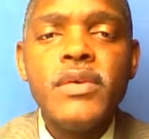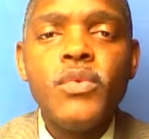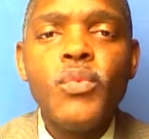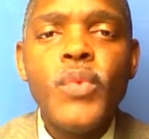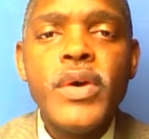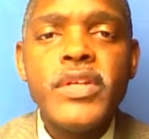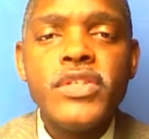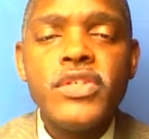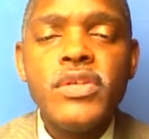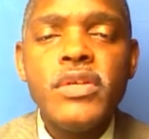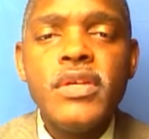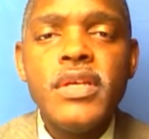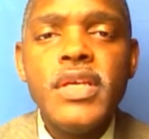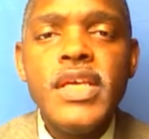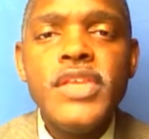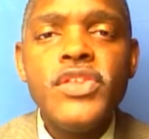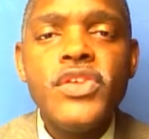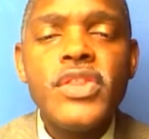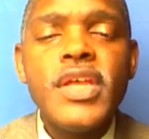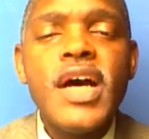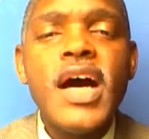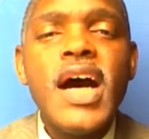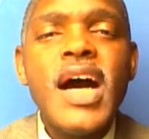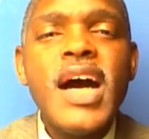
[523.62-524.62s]
what
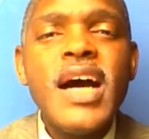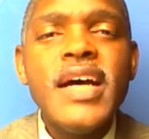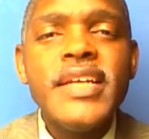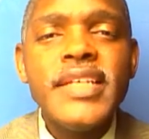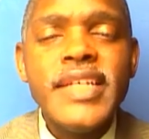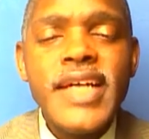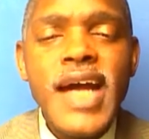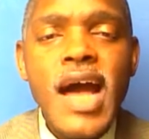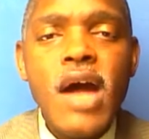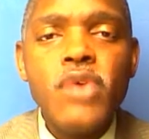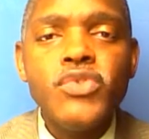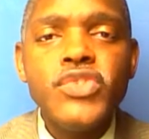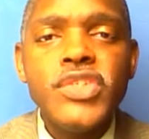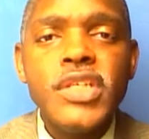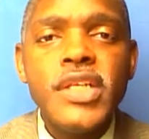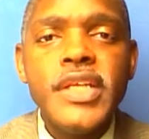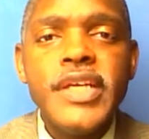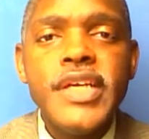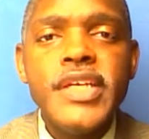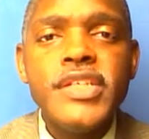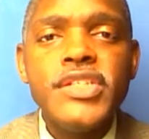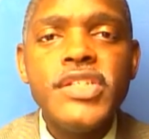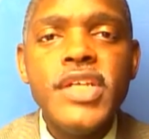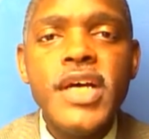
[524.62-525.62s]
either the HUD
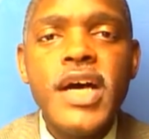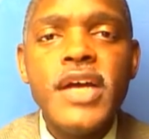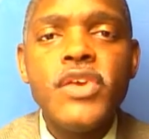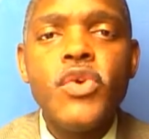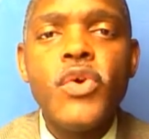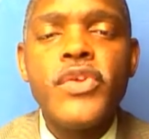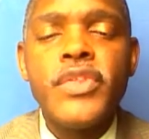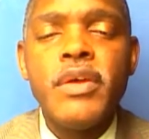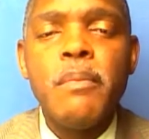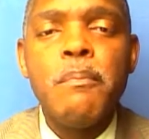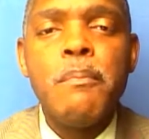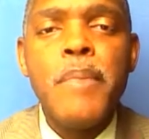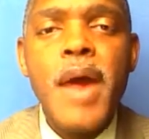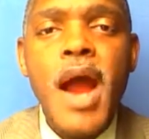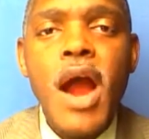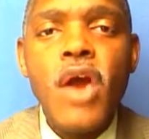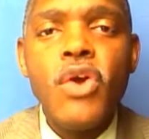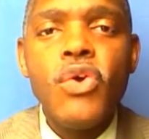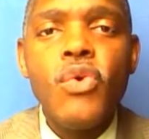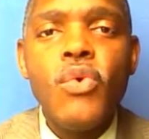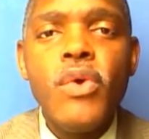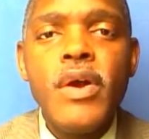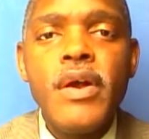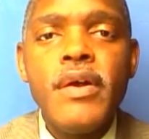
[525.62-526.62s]
counseling is done or the
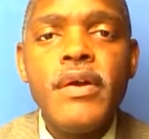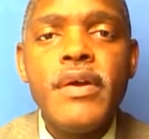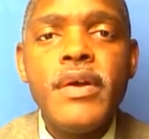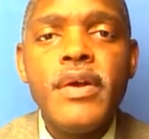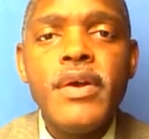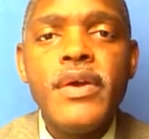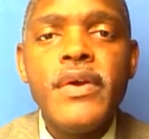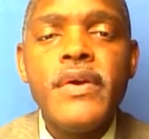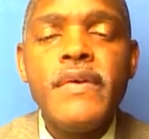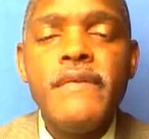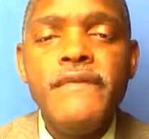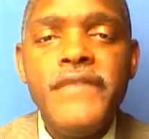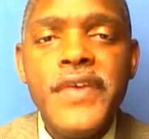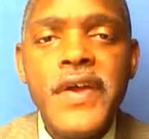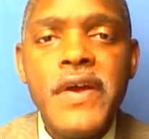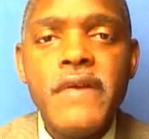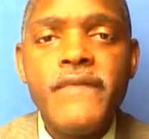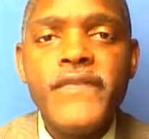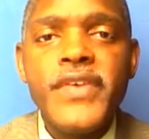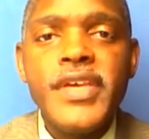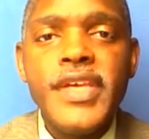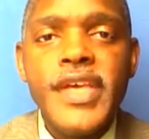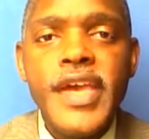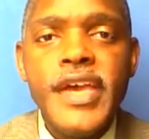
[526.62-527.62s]
borrower
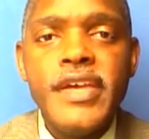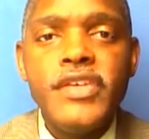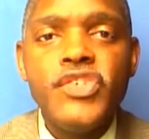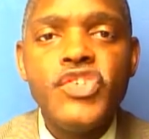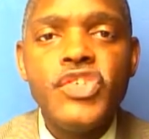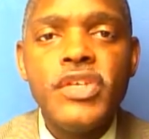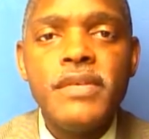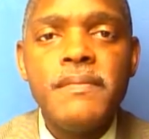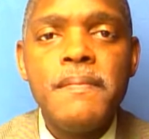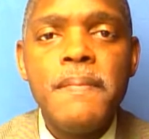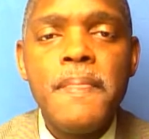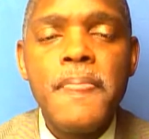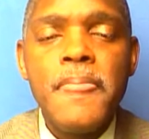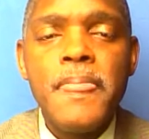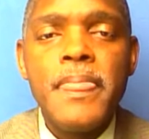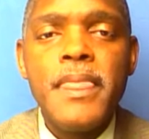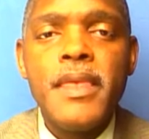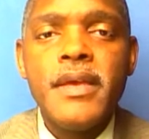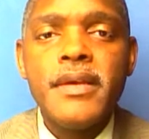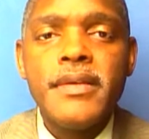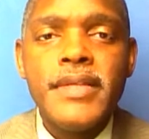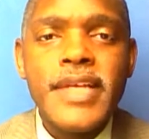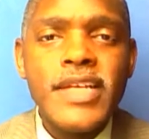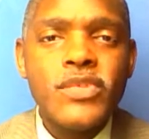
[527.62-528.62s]
verification.
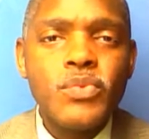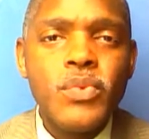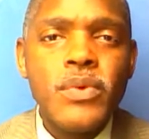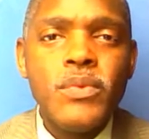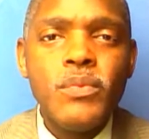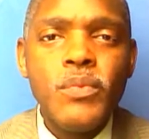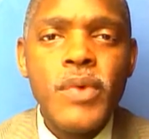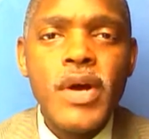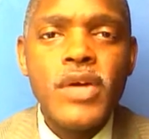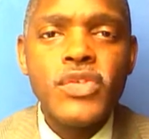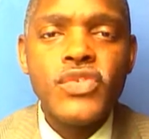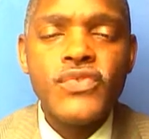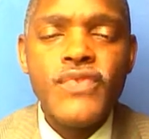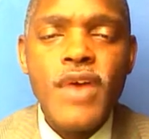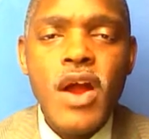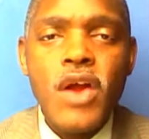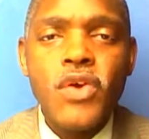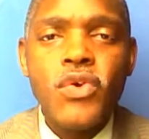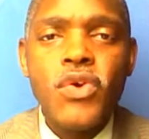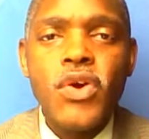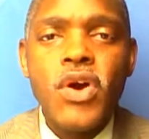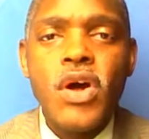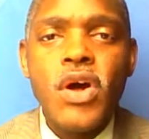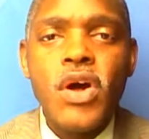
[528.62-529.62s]
That's what Wells
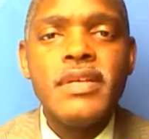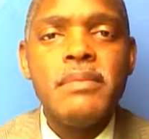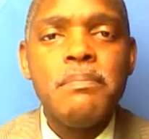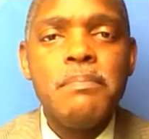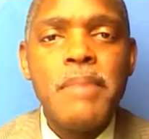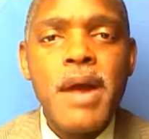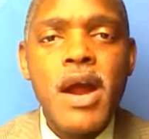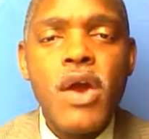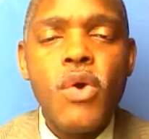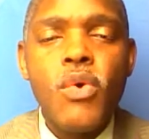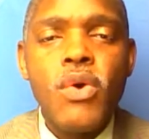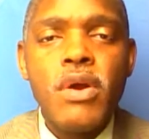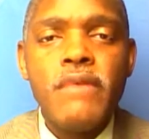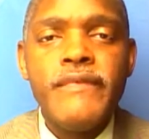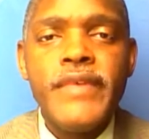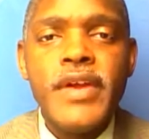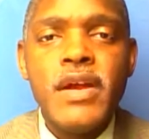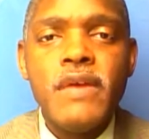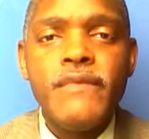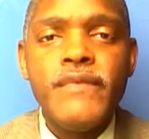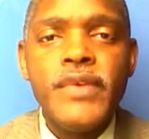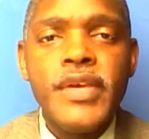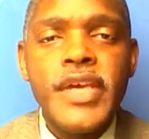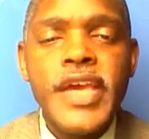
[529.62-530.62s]
Fargo calls it, borrower
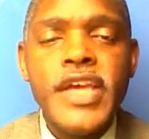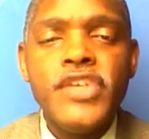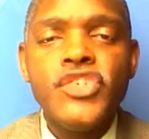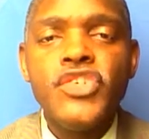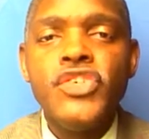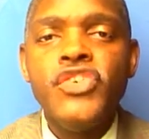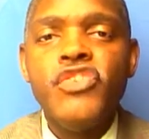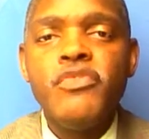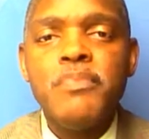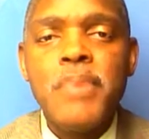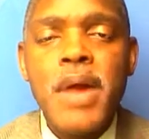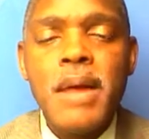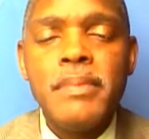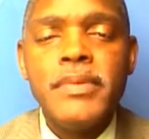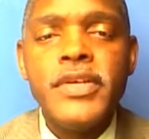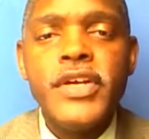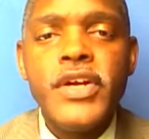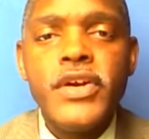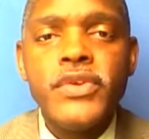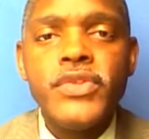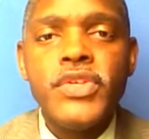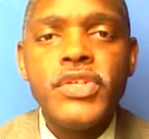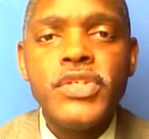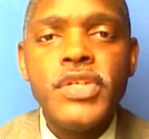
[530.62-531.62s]
verification. You've probably
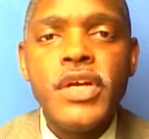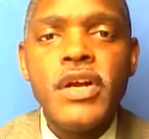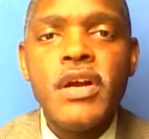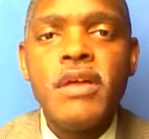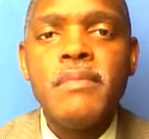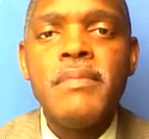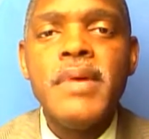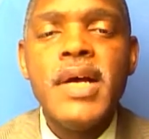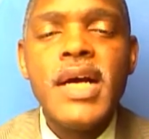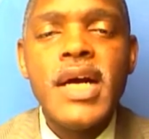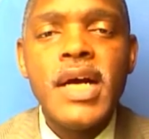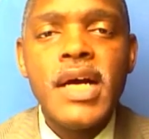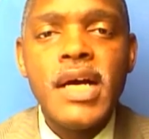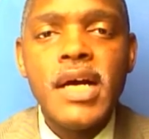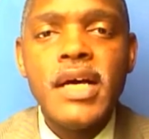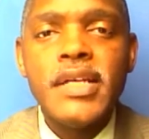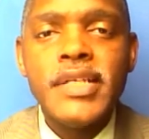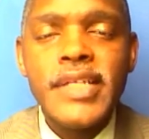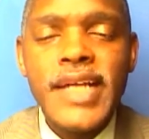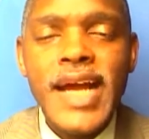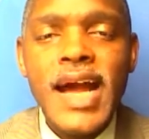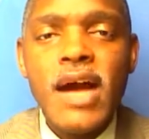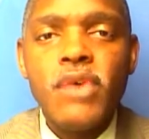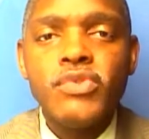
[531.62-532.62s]
heard the term
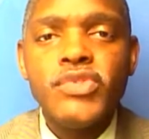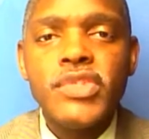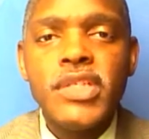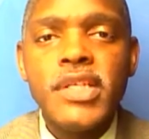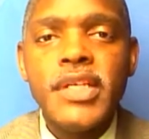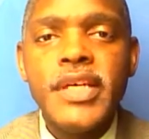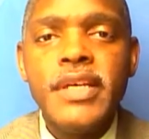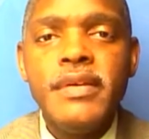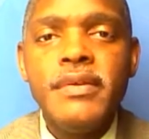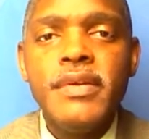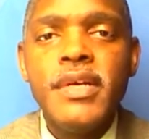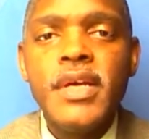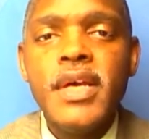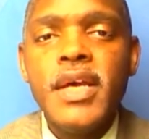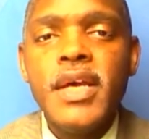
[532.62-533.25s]
HUD counseling.